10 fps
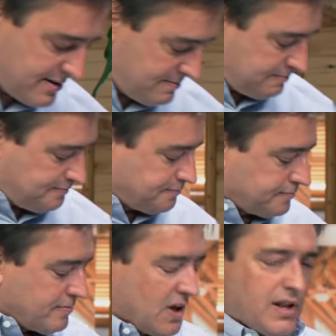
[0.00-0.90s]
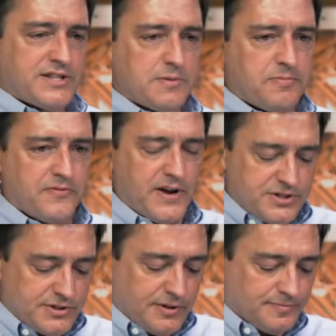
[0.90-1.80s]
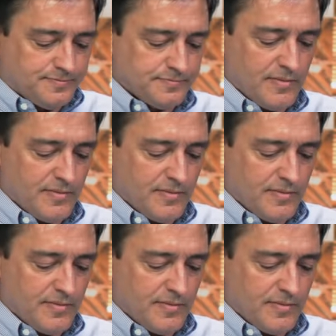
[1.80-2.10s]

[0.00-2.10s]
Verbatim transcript: got lots of professional.